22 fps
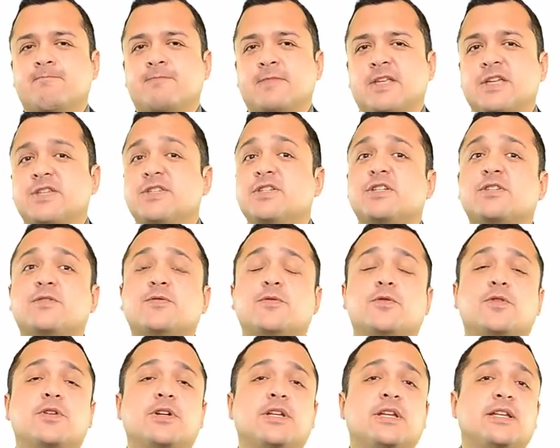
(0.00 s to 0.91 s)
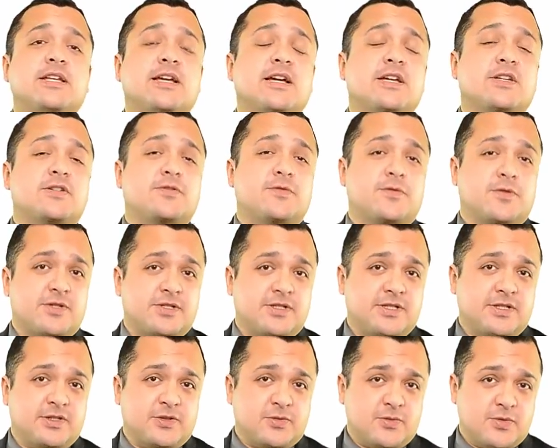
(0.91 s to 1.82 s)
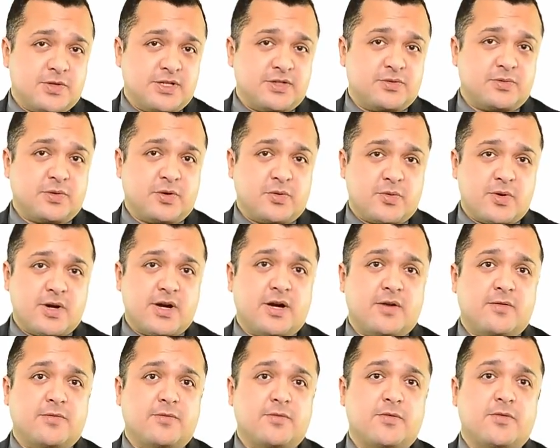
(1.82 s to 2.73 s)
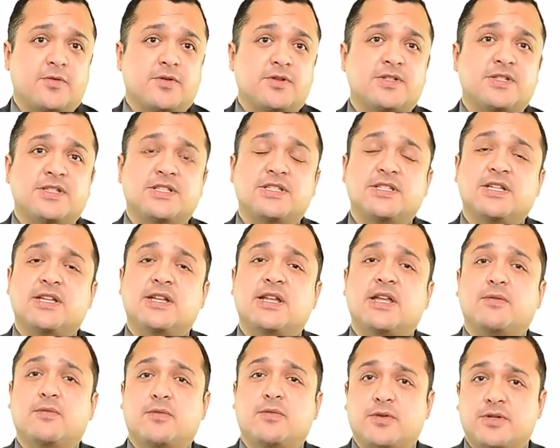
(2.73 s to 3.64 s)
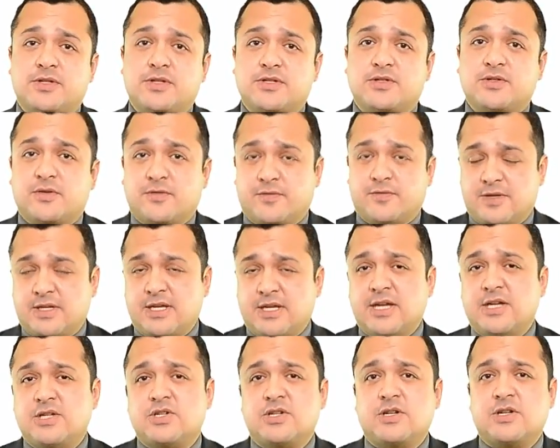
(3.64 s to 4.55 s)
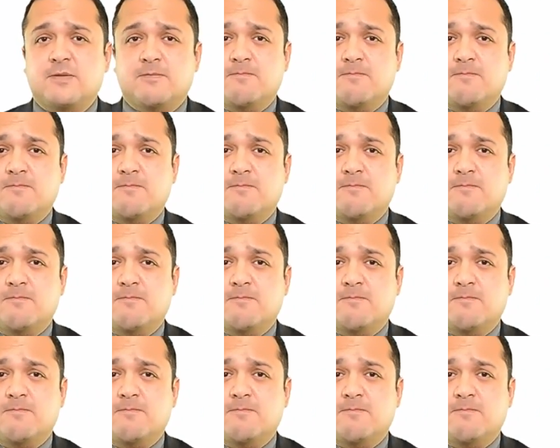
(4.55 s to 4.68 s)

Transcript: six forty dash four sixty-one is required for C C N A Voice certification.